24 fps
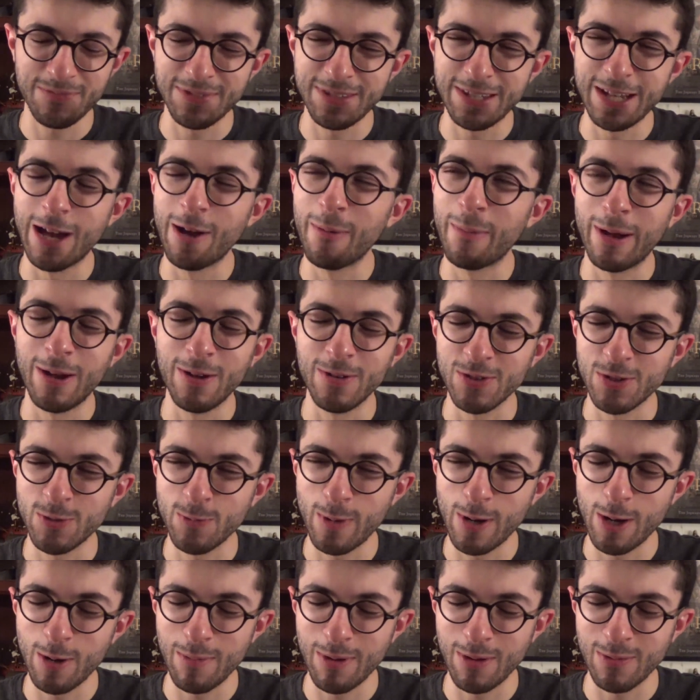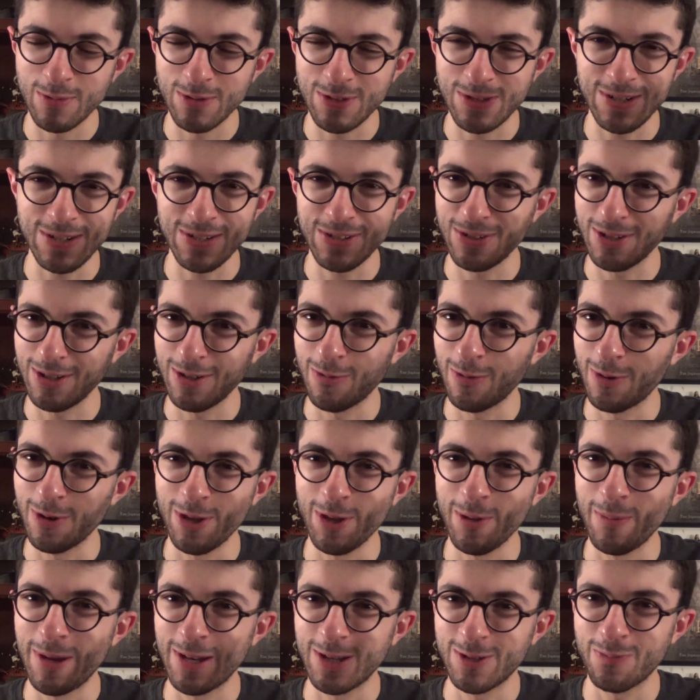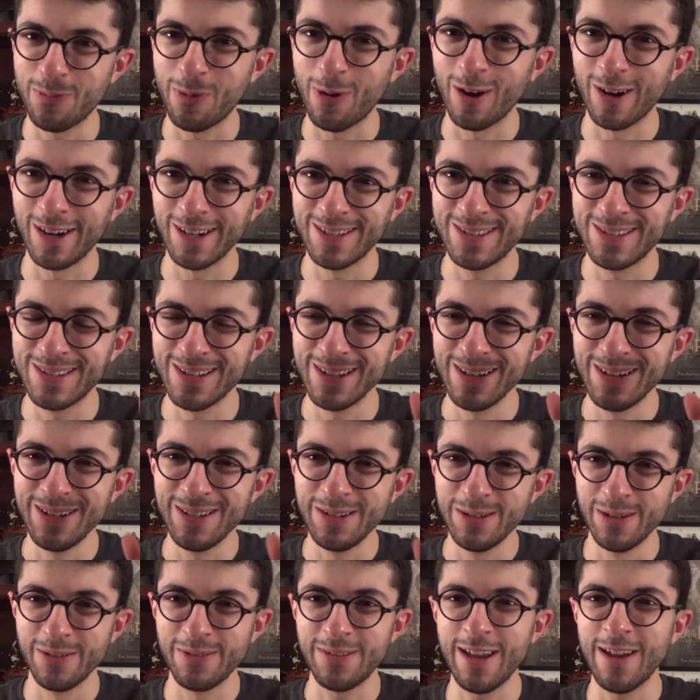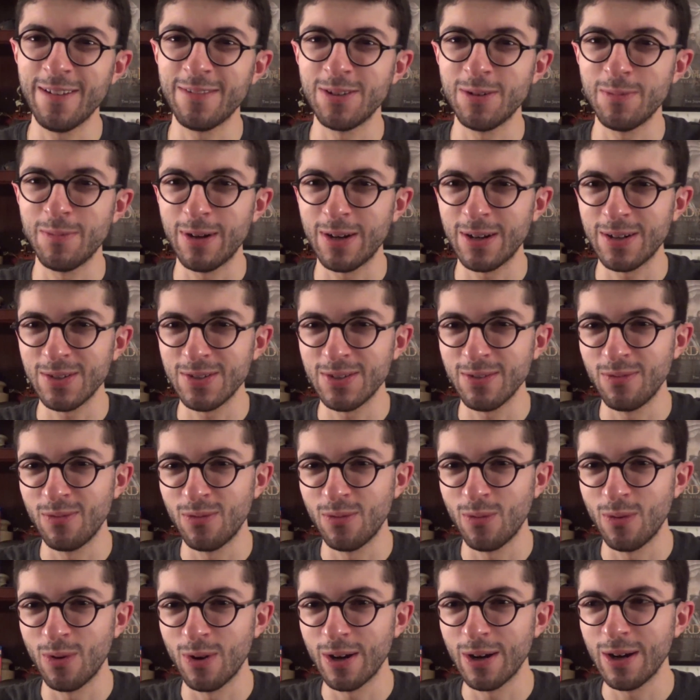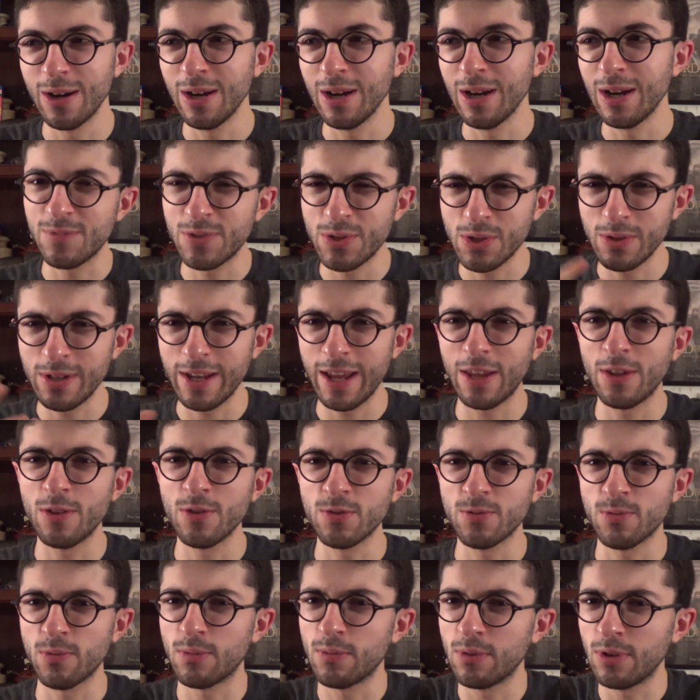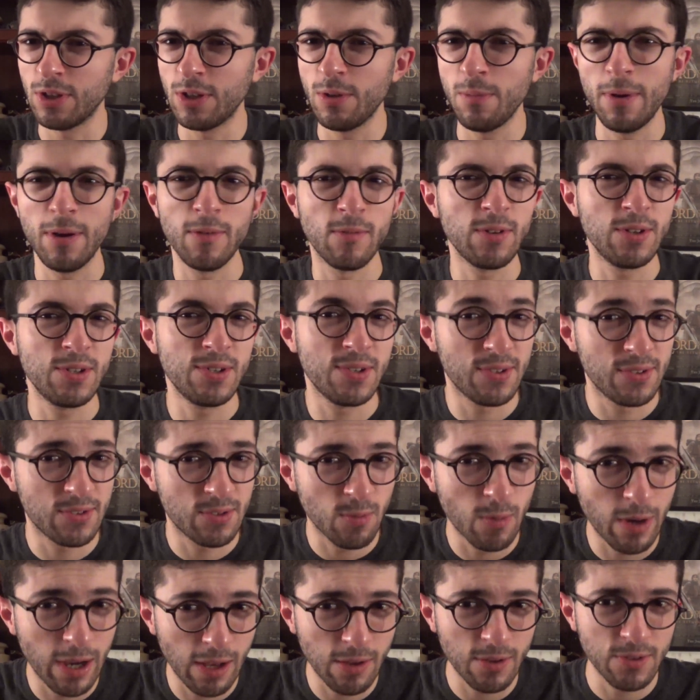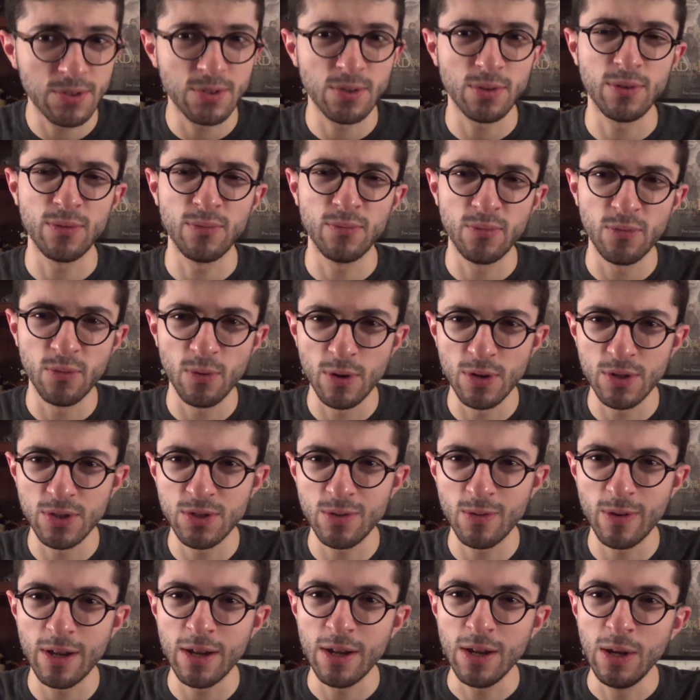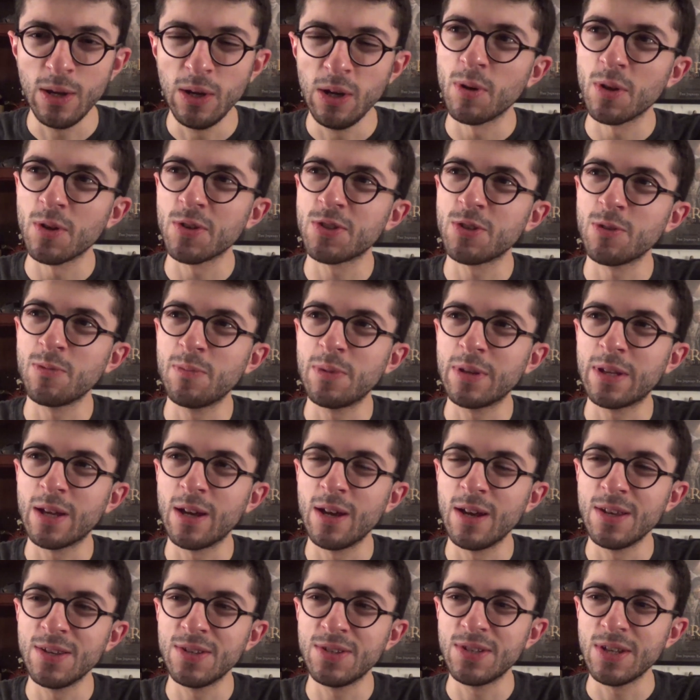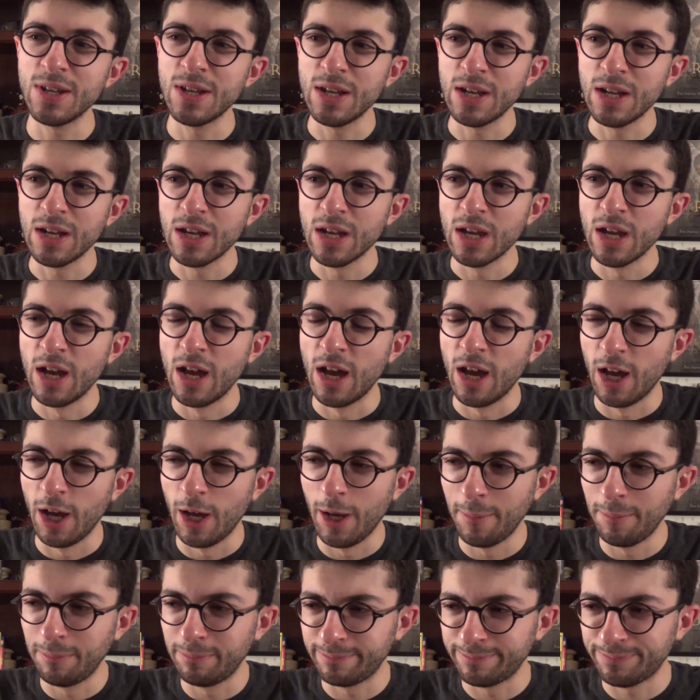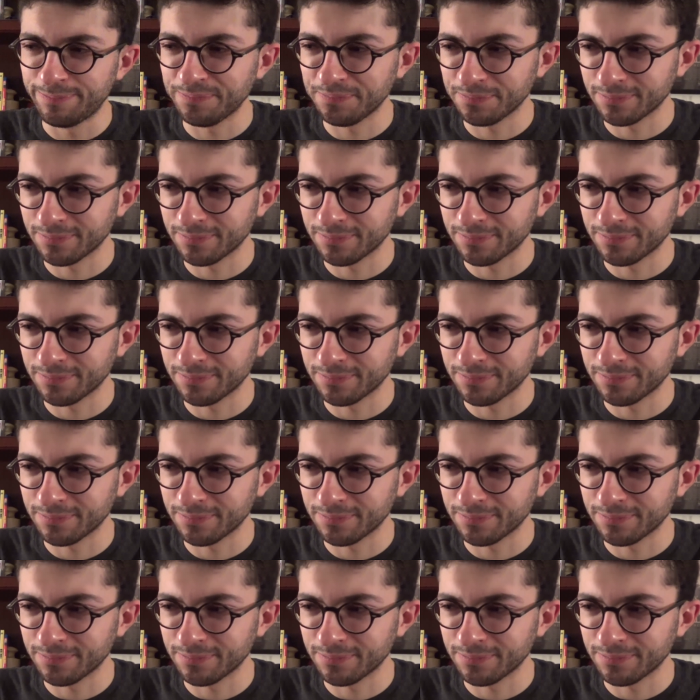Tom Holland's Spider-Man was easily one of the best parts of Captain America Civil War. So yeah, those were really the main reasons why I was looking forward to it. But also because it